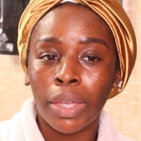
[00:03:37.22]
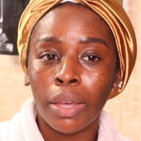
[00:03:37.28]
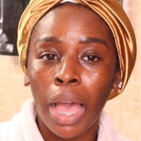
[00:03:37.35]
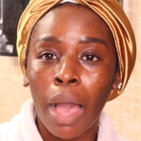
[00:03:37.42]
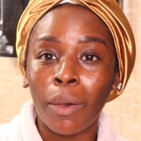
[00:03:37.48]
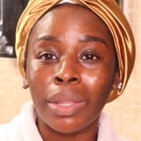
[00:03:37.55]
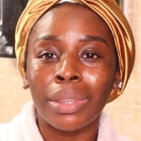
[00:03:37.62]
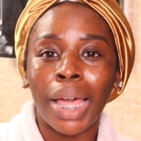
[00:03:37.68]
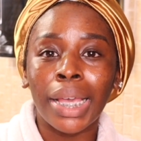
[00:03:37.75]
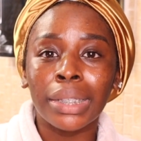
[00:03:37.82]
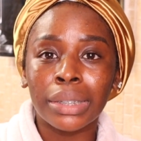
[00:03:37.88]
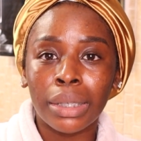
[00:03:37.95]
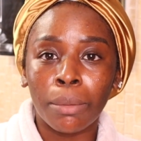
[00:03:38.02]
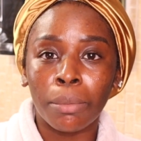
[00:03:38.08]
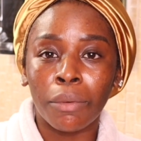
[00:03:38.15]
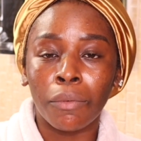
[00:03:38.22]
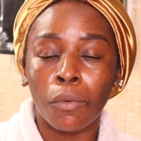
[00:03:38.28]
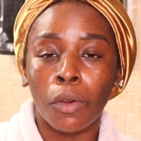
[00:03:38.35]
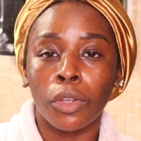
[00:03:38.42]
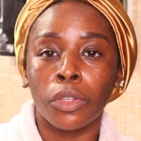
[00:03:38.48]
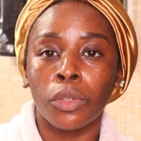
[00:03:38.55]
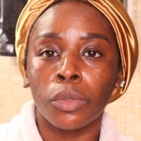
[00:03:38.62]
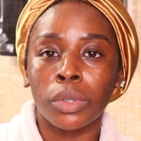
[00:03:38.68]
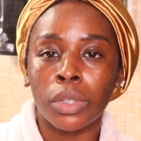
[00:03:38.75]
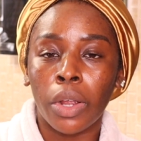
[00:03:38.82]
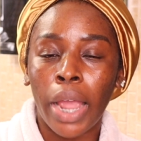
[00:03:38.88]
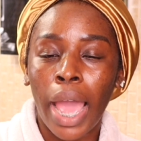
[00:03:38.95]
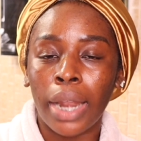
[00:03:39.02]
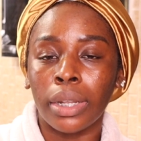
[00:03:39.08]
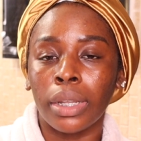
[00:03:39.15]
how it likes it before you
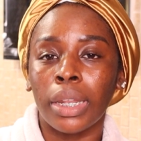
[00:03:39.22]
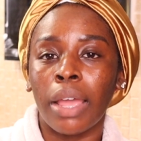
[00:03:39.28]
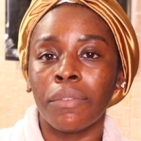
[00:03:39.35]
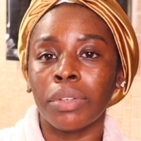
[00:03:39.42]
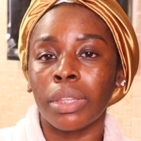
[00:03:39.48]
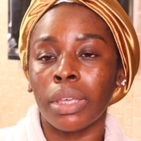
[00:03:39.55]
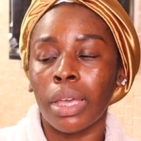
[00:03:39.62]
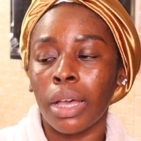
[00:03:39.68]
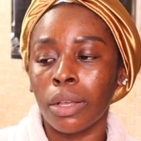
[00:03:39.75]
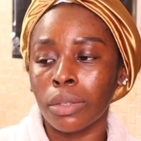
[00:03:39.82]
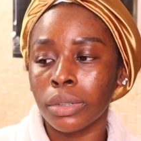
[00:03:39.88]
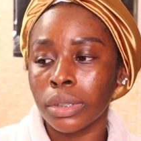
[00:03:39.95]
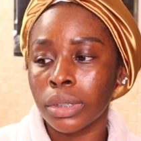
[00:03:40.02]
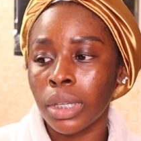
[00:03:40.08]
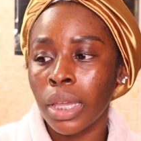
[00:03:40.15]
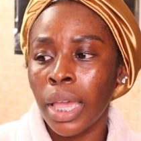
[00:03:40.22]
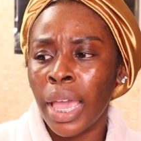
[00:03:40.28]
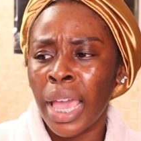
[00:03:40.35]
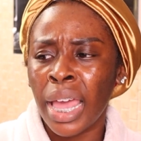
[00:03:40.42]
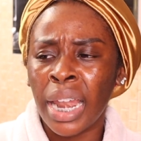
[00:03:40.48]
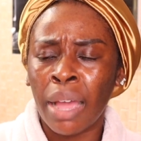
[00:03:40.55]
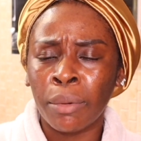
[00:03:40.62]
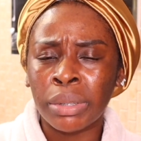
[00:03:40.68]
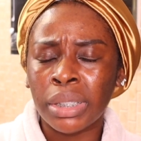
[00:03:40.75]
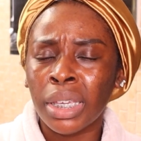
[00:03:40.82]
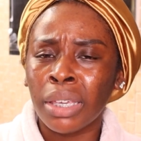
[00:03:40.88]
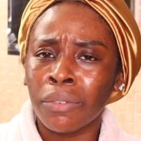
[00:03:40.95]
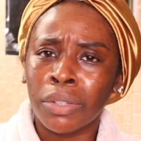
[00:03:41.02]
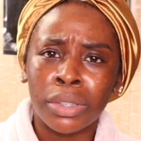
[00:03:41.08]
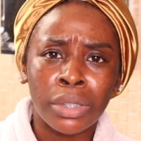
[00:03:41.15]
start adding in everything else. And I would say
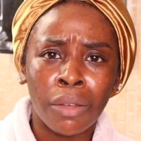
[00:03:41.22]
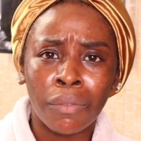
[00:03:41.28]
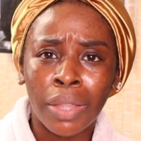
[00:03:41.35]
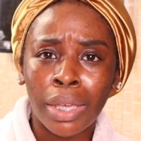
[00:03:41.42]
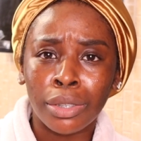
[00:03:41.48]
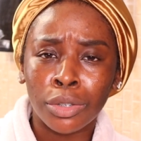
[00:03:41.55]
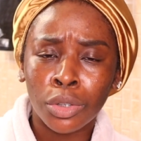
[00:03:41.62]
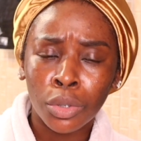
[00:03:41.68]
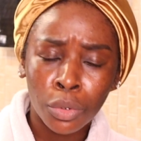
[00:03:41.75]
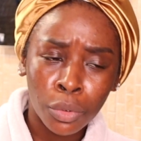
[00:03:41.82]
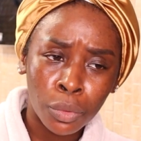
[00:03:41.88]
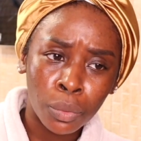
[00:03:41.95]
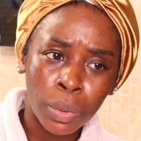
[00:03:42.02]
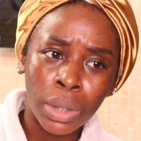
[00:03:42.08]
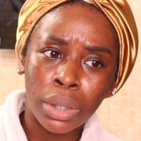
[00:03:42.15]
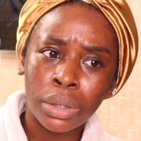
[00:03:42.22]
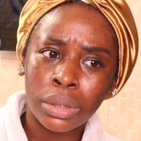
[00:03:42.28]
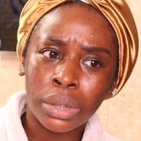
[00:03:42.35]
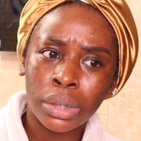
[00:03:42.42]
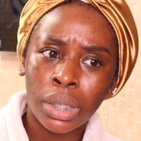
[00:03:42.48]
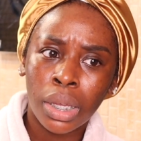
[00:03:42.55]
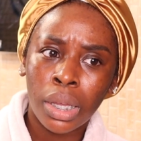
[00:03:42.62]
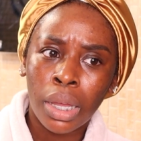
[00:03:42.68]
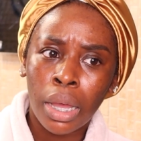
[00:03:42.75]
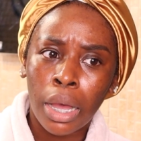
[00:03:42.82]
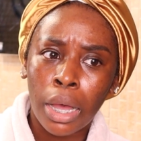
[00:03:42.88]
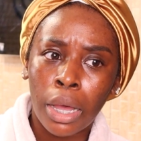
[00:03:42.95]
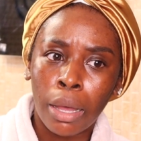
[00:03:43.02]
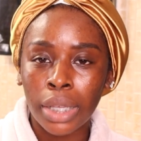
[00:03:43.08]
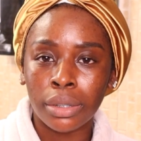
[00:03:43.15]
give yourself like two weeks to
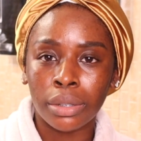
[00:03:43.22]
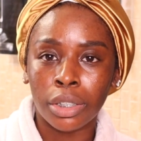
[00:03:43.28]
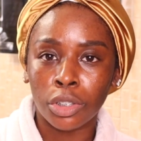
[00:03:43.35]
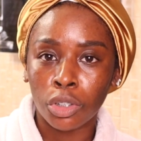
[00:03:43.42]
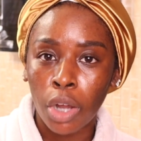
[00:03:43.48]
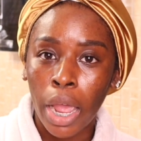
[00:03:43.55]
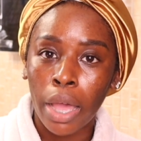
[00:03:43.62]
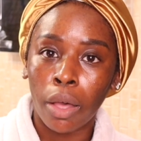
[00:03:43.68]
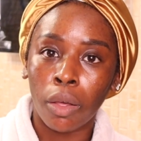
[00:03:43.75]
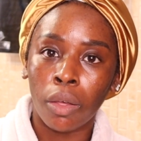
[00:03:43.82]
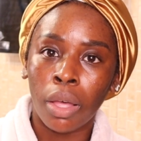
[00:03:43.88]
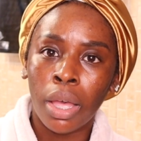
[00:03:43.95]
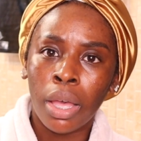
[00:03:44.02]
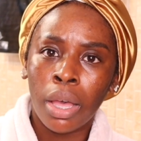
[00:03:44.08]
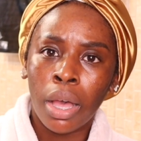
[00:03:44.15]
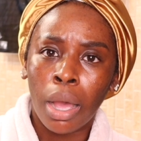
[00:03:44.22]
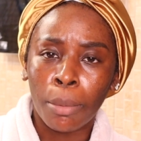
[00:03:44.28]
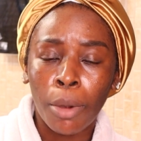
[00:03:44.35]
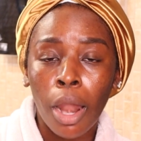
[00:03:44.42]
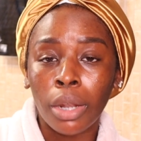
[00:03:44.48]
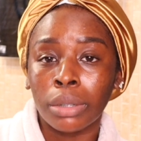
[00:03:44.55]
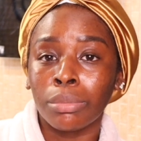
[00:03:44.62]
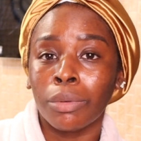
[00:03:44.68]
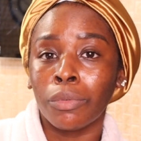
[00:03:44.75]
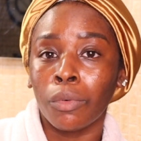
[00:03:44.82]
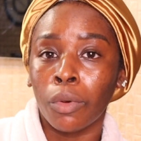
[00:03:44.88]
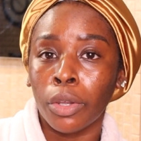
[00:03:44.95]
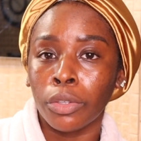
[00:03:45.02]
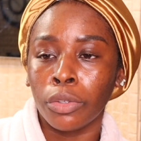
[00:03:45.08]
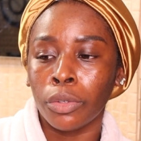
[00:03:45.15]
um, test and trial a product
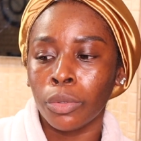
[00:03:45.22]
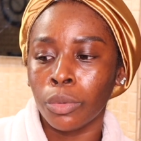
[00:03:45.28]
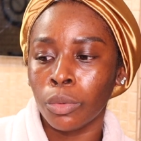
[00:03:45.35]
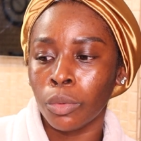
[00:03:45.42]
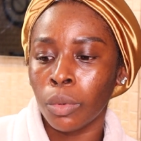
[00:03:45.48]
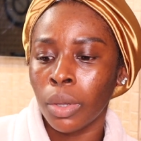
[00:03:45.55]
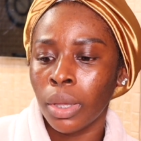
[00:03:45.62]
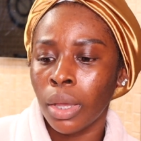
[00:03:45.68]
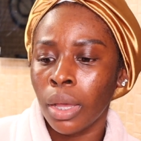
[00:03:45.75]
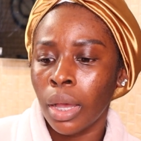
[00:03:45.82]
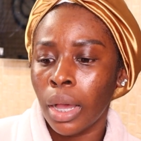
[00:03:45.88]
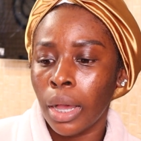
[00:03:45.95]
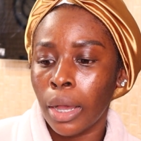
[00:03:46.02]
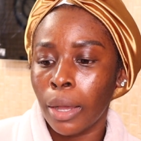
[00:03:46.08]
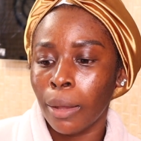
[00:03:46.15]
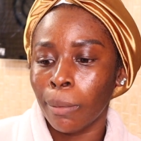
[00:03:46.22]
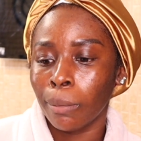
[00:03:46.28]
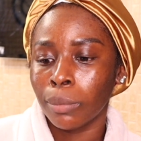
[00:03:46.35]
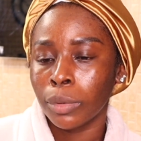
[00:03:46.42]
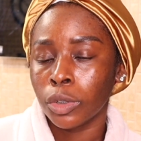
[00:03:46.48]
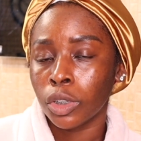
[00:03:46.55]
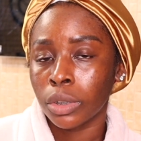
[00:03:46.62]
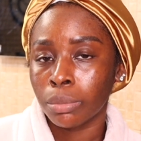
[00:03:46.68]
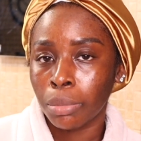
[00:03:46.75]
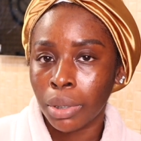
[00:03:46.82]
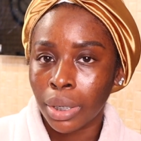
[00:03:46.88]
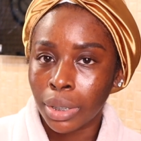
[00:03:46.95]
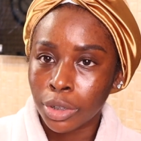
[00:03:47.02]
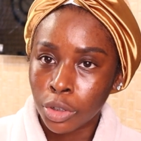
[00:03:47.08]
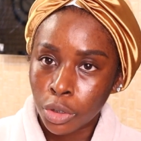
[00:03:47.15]
before you Um,
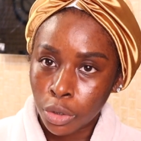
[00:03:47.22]
just put it